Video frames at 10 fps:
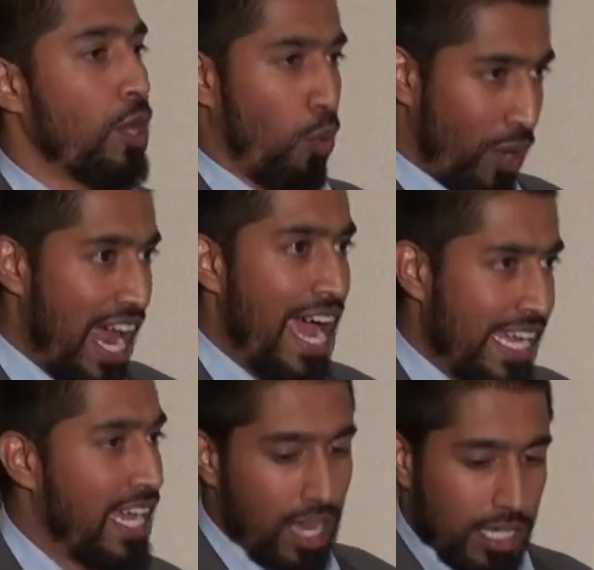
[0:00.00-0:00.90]
When I
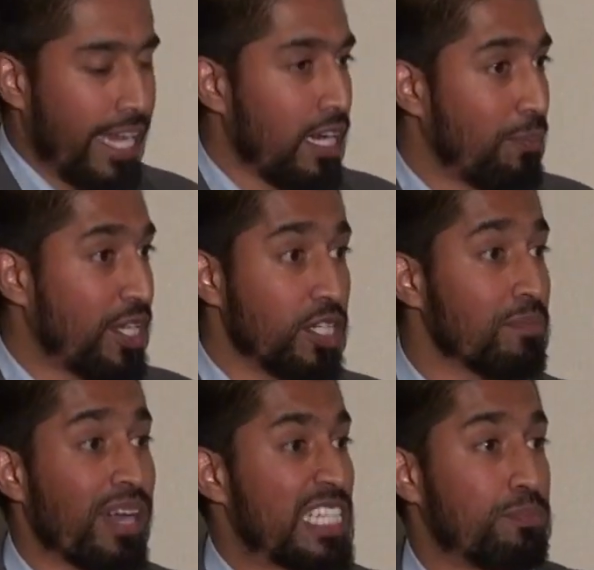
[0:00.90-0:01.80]
get up here,
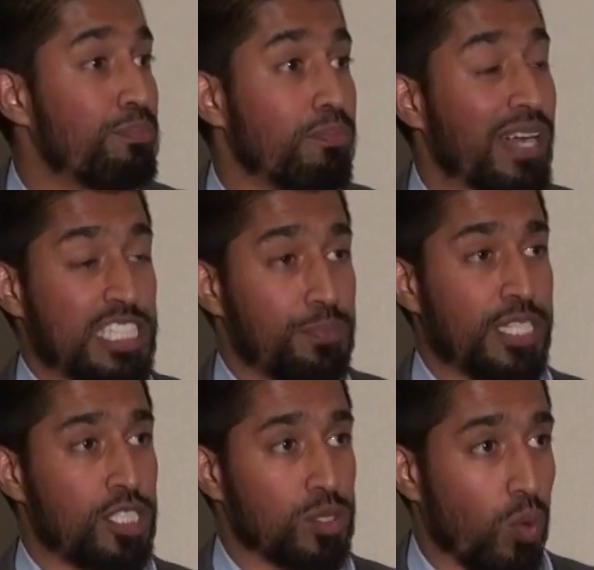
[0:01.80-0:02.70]
my, my
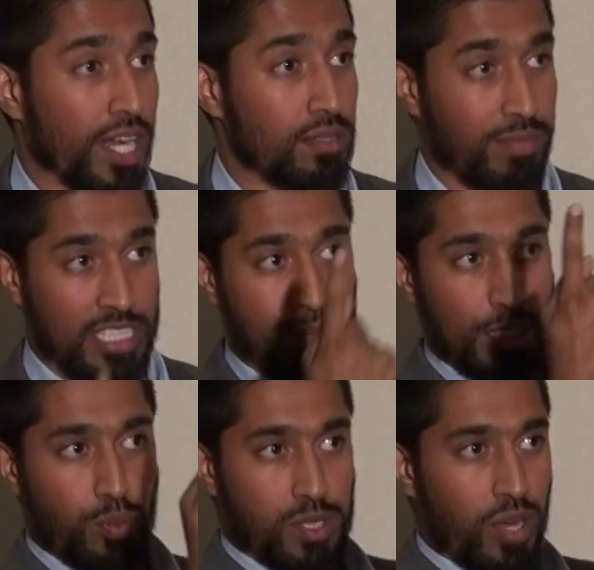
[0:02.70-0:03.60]
speech is what? My
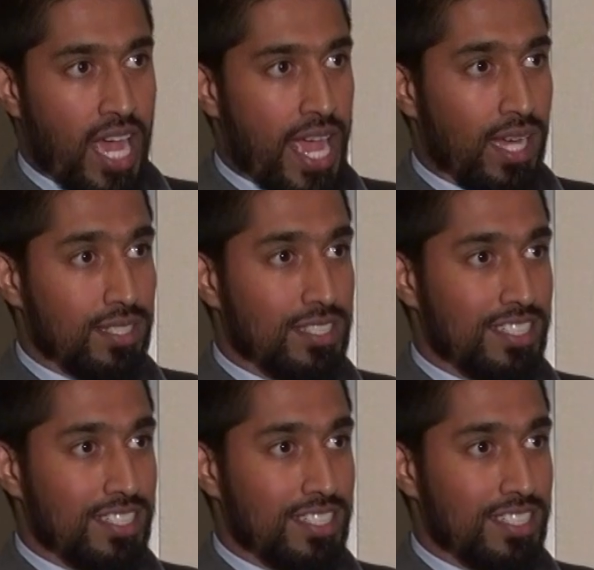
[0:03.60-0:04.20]
speech was one ayah.